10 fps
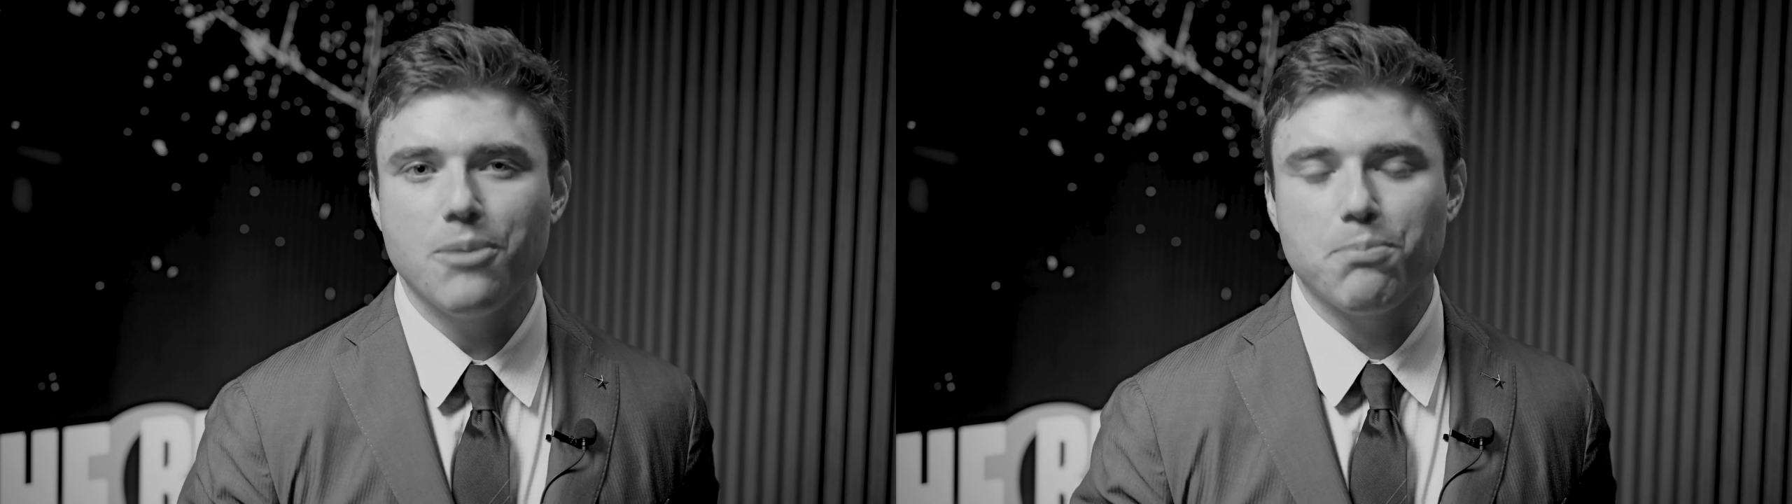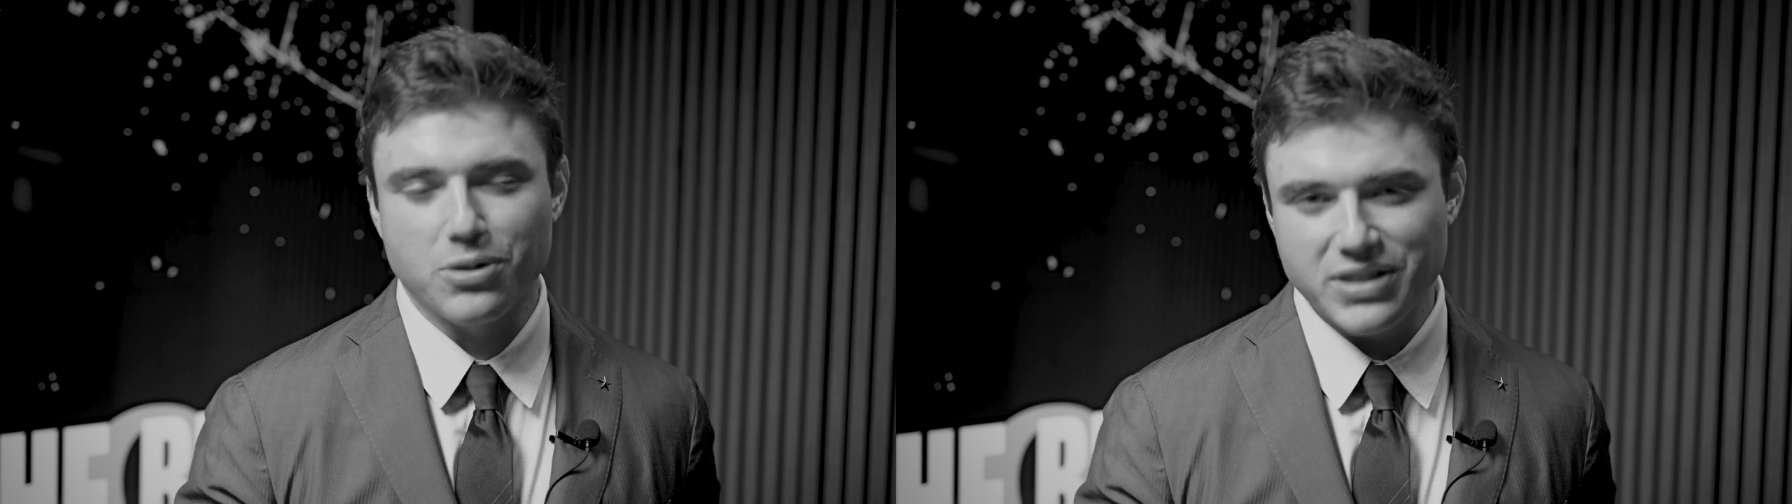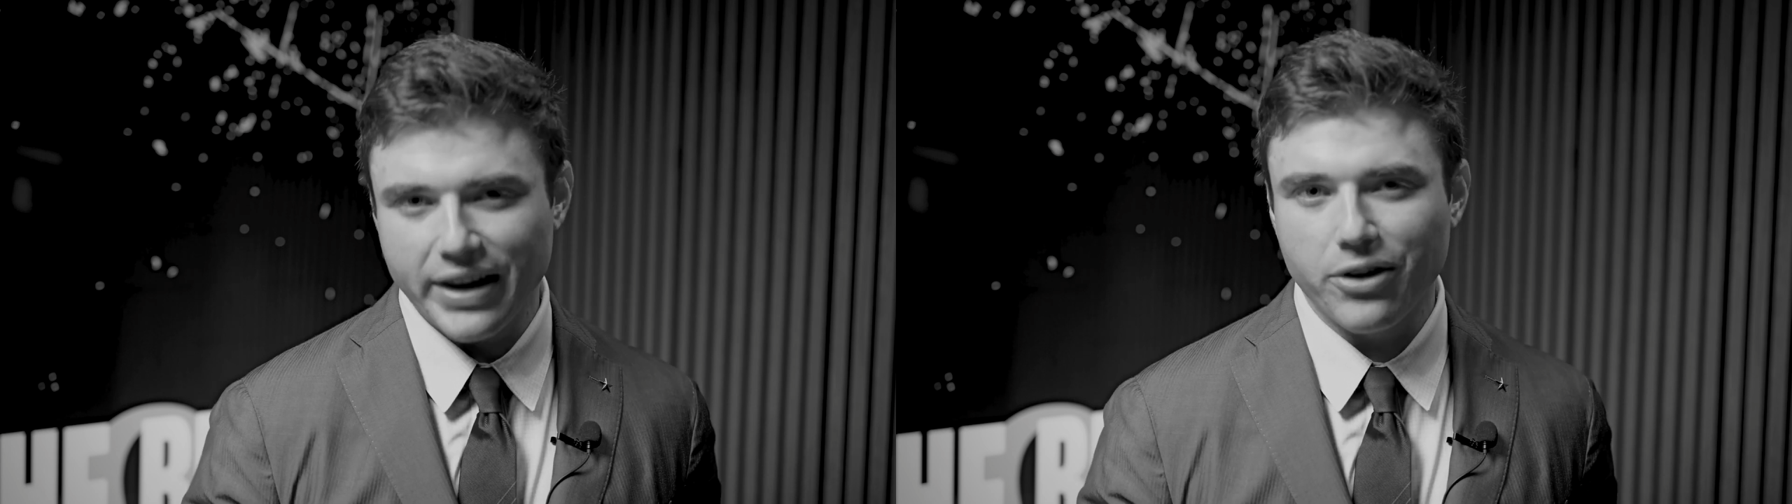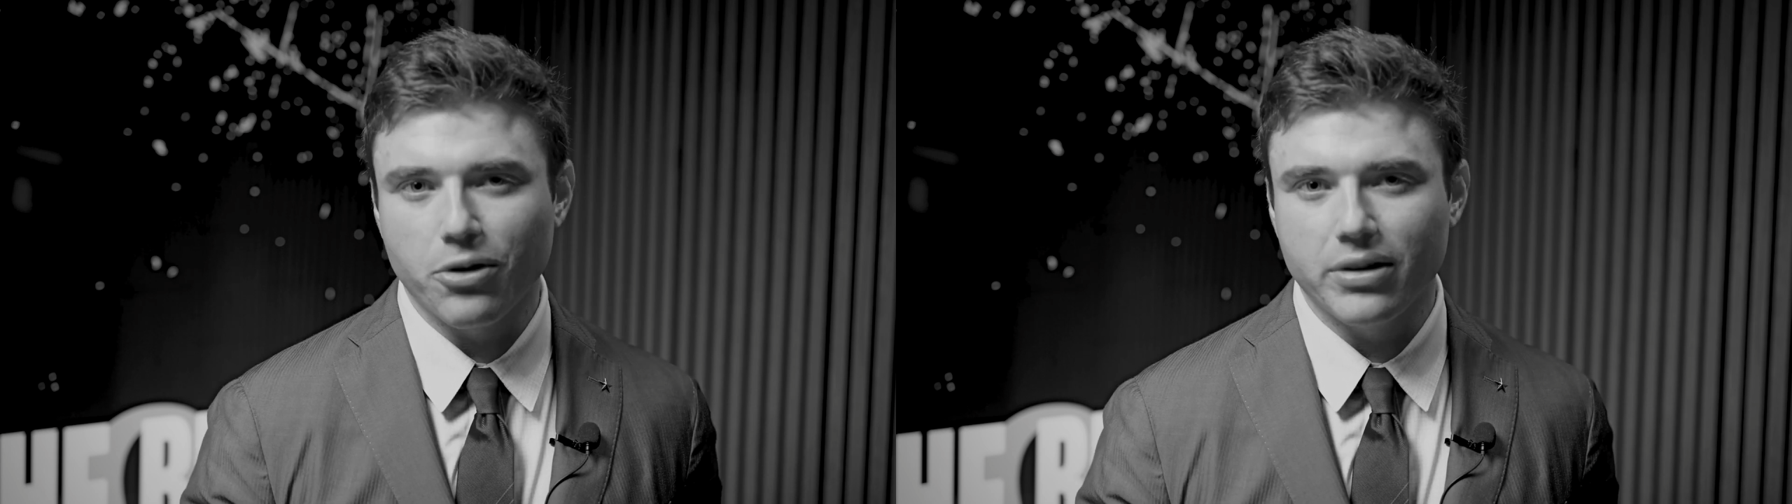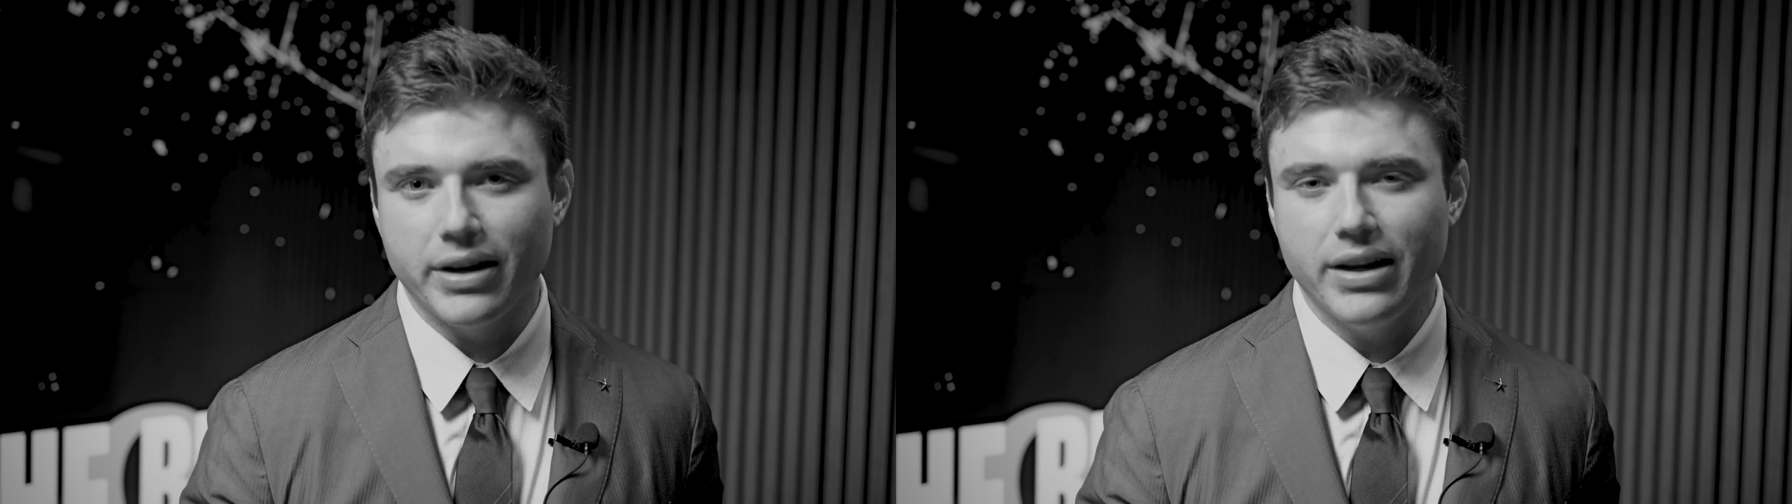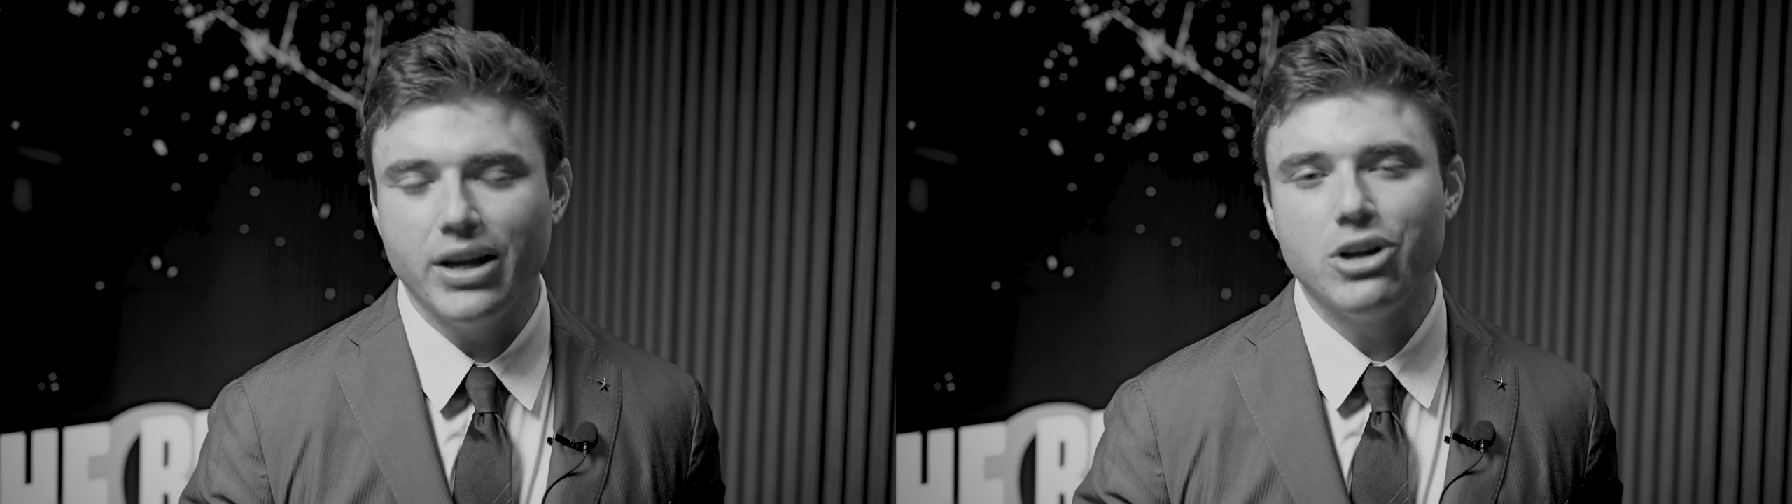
particularly